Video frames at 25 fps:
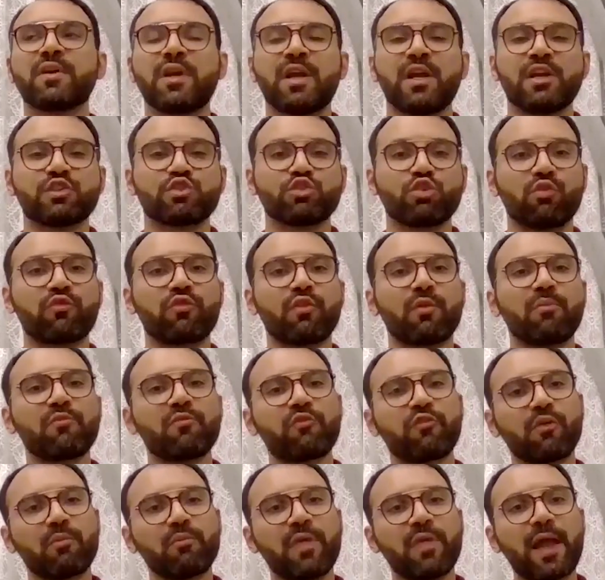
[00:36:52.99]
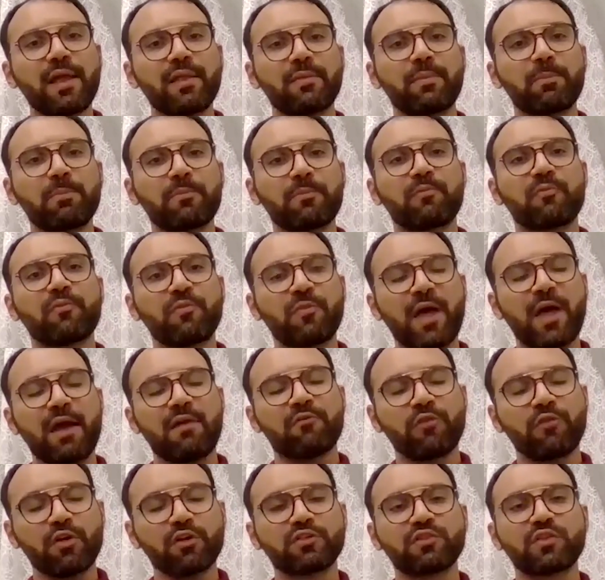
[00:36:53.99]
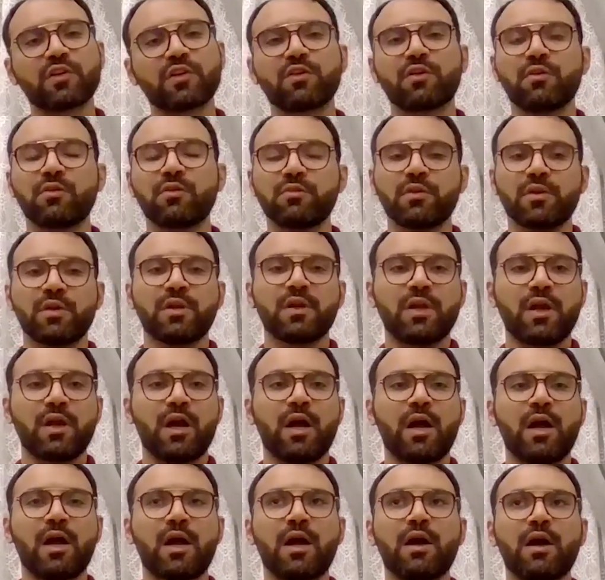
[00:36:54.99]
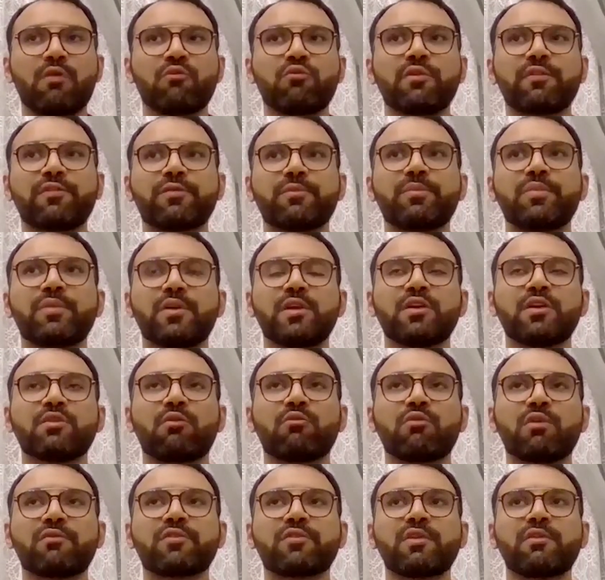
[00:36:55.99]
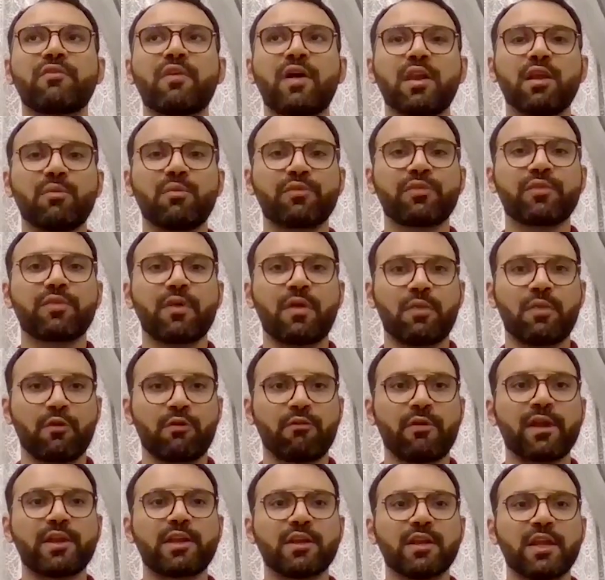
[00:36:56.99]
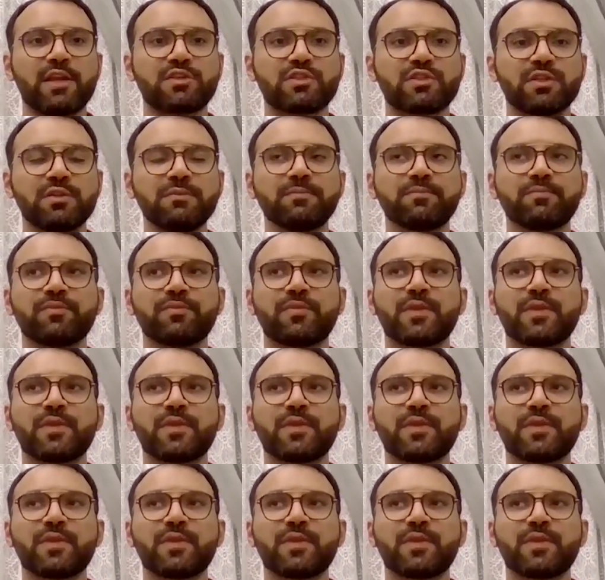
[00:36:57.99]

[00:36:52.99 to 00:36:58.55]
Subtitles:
So from that vertical, we've developed the regulation.